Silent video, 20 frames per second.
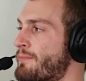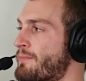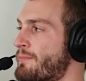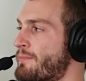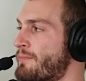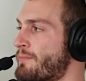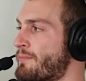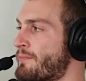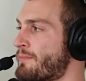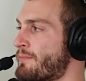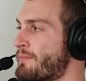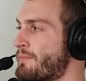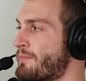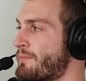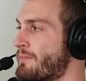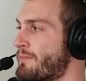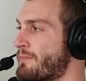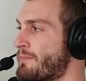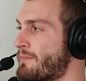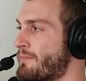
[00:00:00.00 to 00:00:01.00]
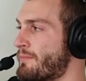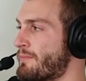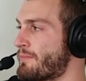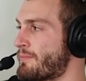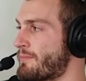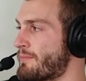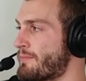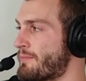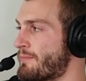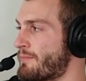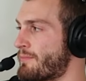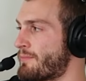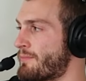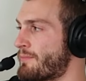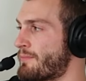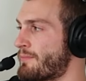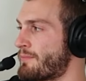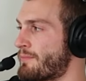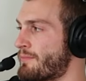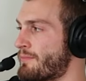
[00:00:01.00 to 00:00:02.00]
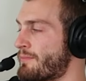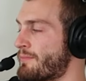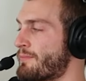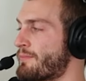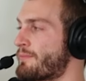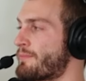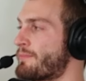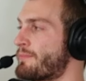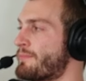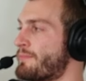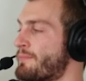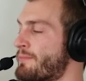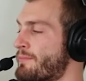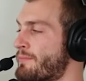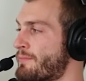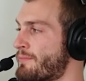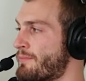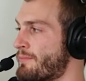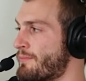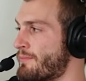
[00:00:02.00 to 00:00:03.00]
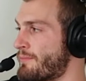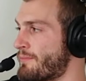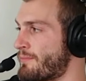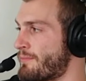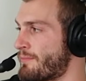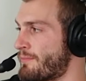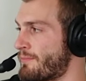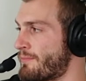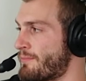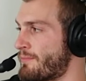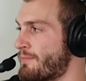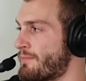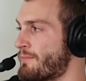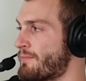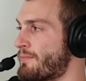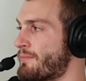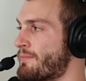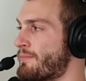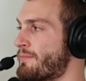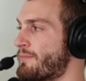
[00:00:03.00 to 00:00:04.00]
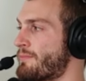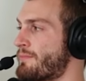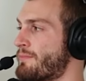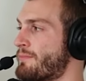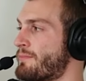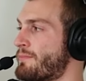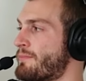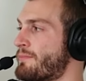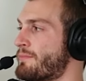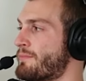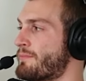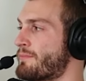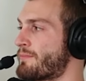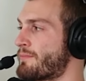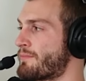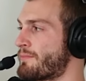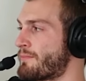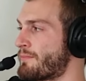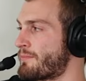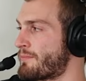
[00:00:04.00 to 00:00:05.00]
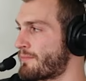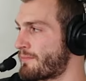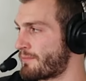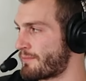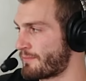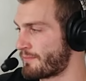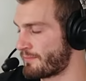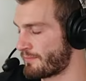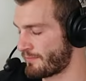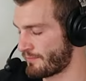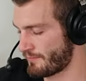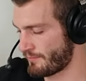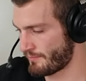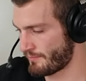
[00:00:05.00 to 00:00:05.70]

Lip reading: (silent)